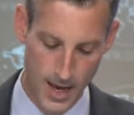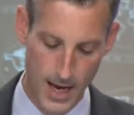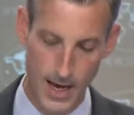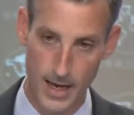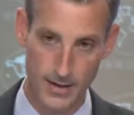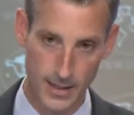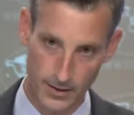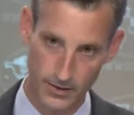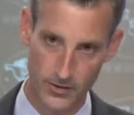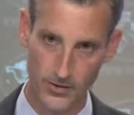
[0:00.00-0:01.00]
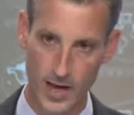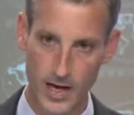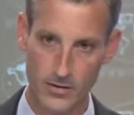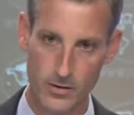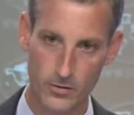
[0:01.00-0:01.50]
And needless to
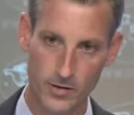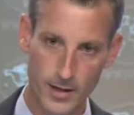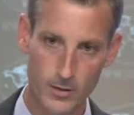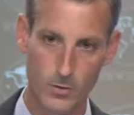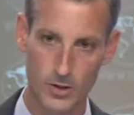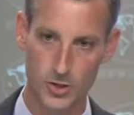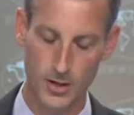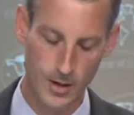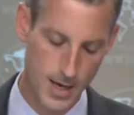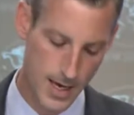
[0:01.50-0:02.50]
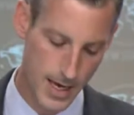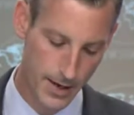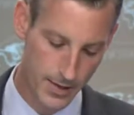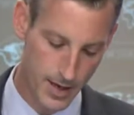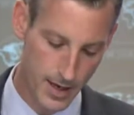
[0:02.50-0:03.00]
say, to your second question,
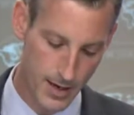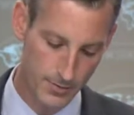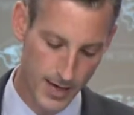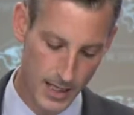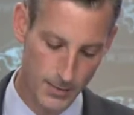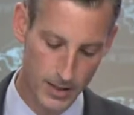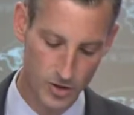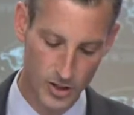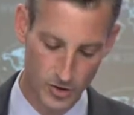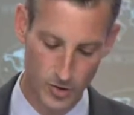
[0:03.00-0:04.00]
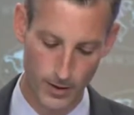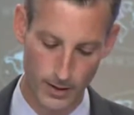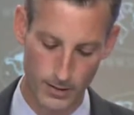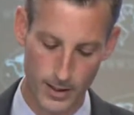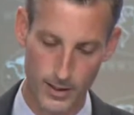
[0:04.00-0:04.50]
the Taliban sheltering
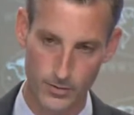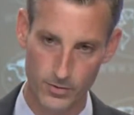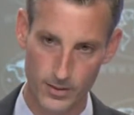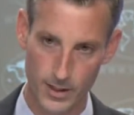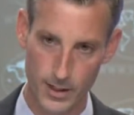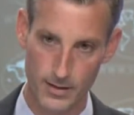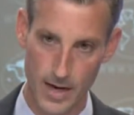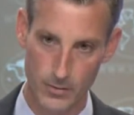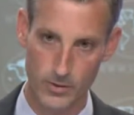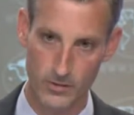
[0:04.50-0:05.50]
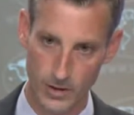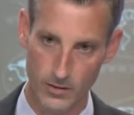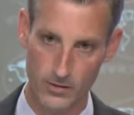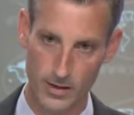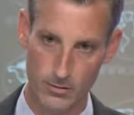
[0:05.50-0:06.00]
of now
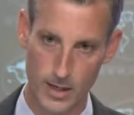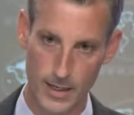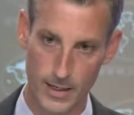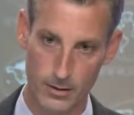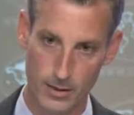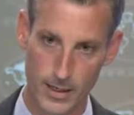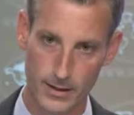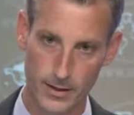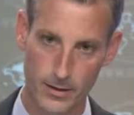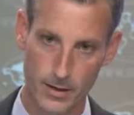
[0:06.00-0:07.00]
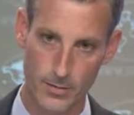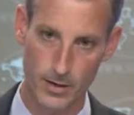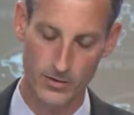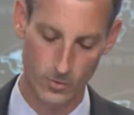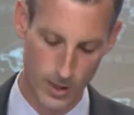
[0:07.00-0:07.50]
deceased Al-Qaeda leader Ayman
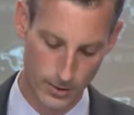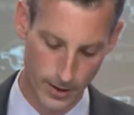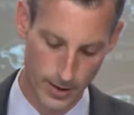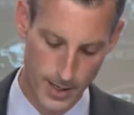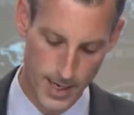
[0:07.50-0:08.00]
al-Zawahiri